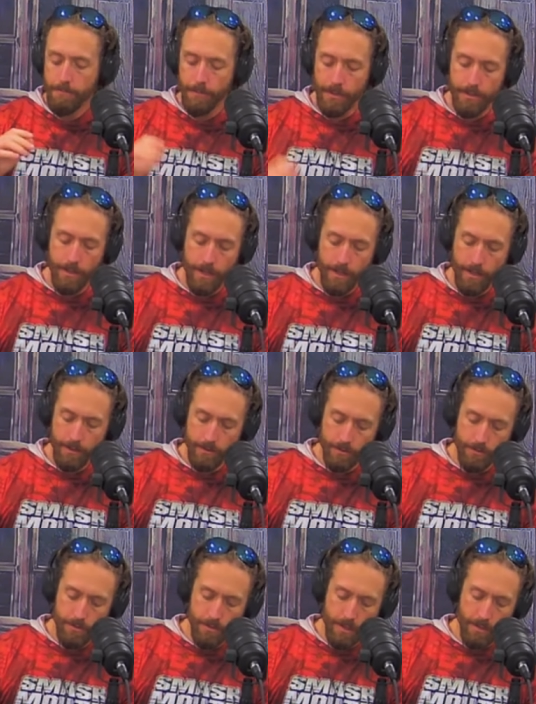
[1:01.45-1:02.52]
but snakehead
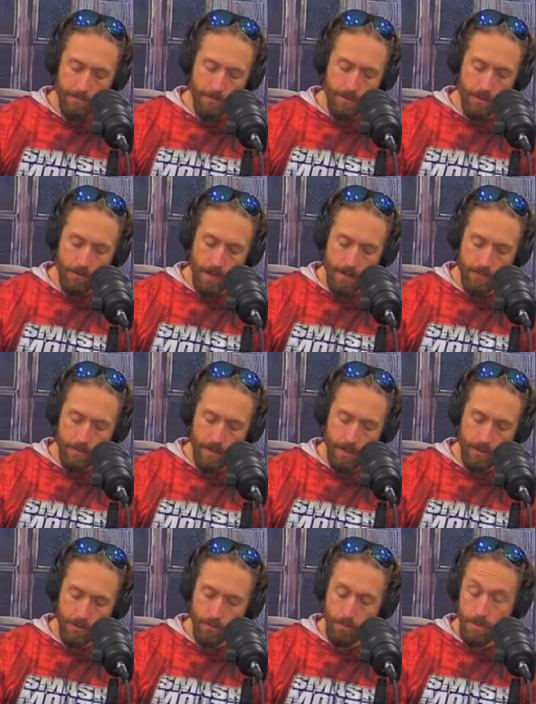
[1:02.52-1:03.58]
do seem to
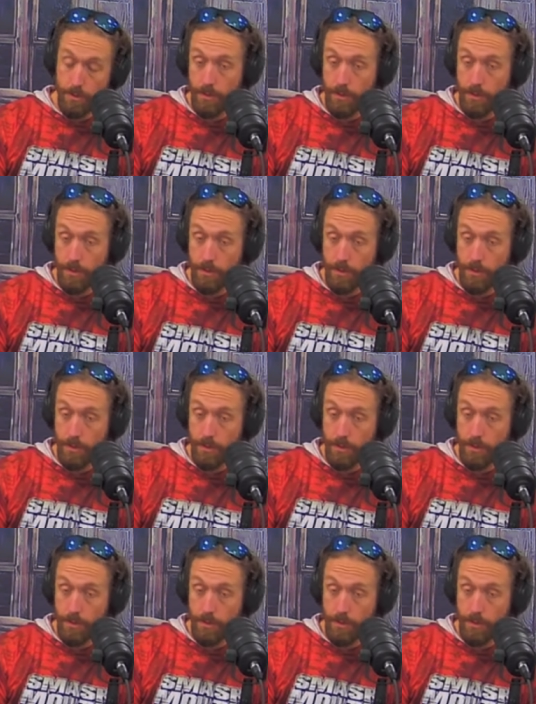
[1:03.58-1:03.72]
gravitate towards